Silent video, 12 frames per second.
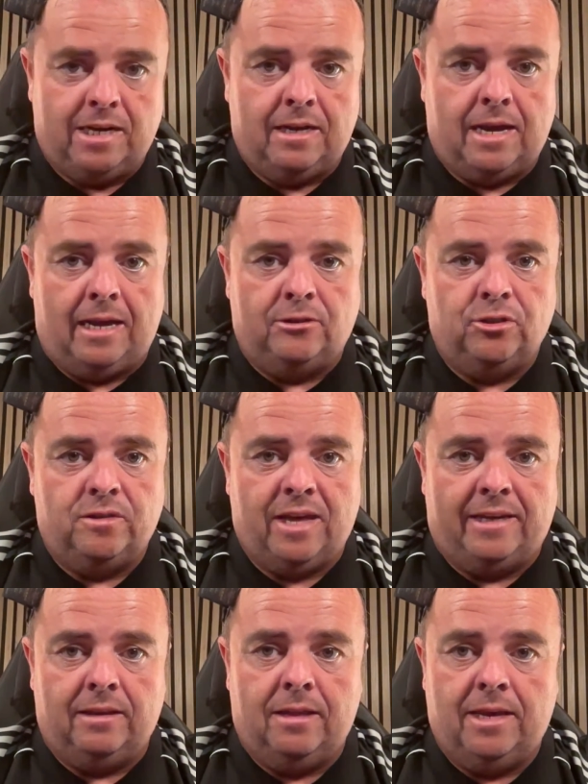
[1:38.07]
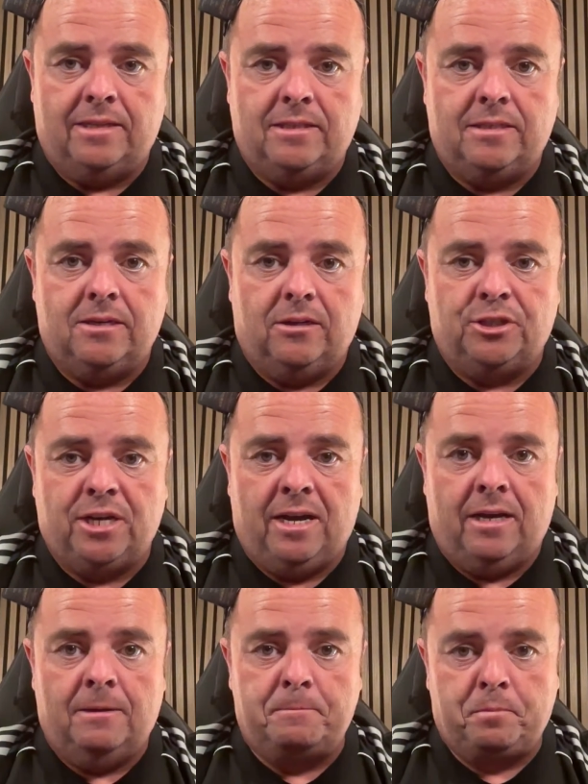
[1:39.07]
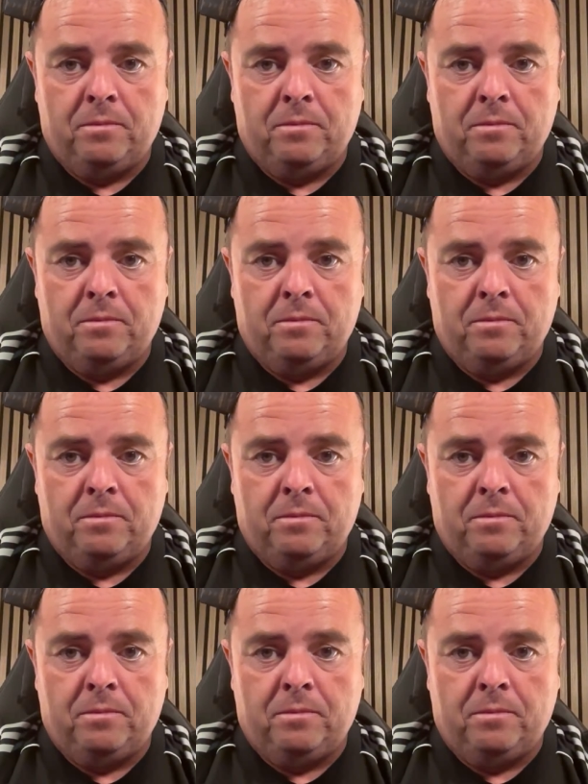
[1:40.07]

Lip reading: and I just think that this is such a